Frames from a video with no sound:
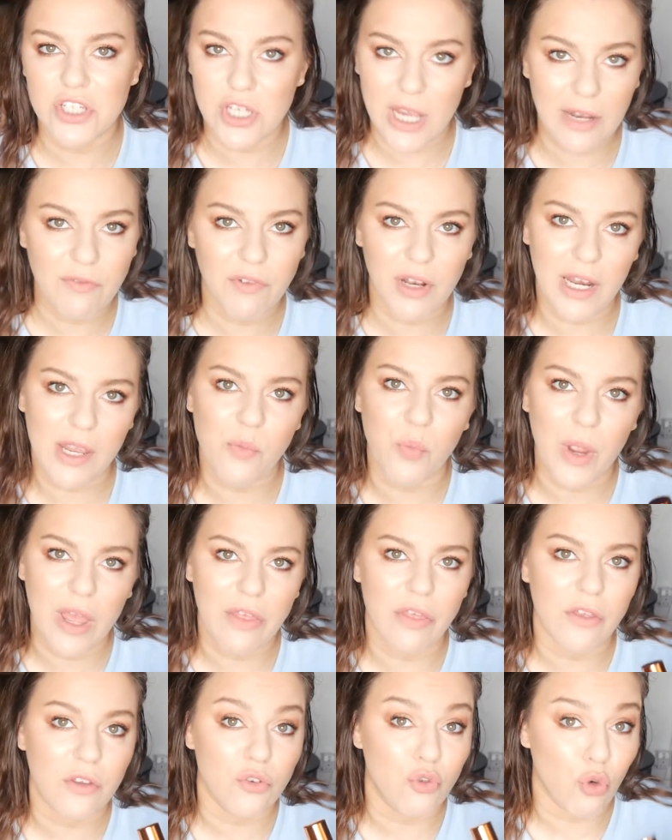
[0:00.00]
generally
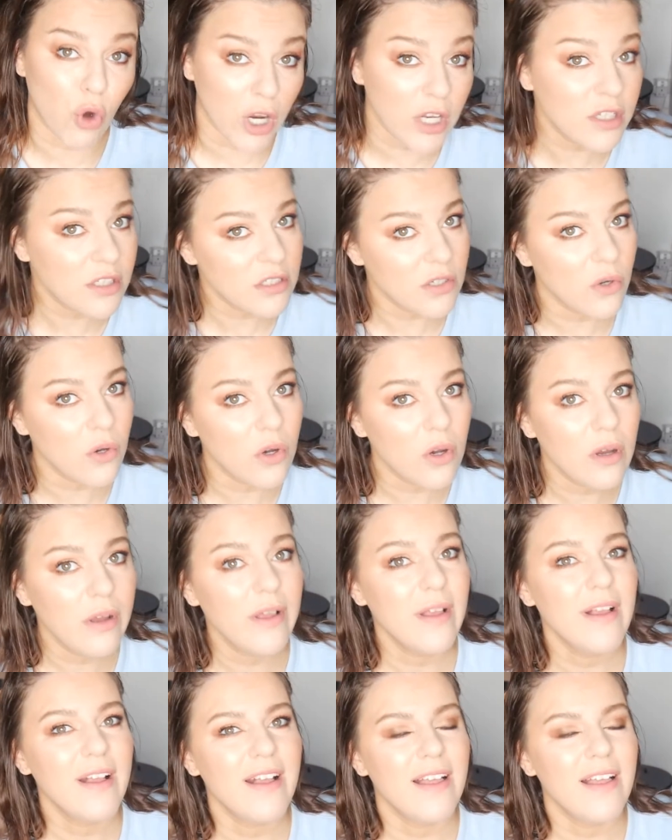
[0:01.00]
with drugstore